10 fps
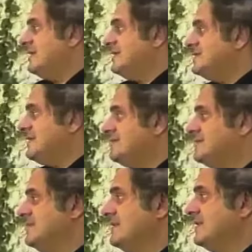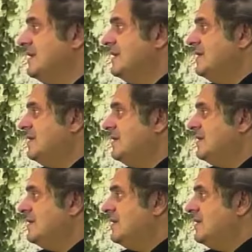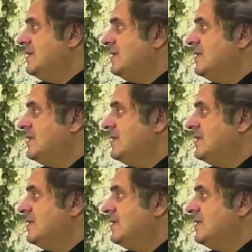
That is absolutely... That's for the PLO.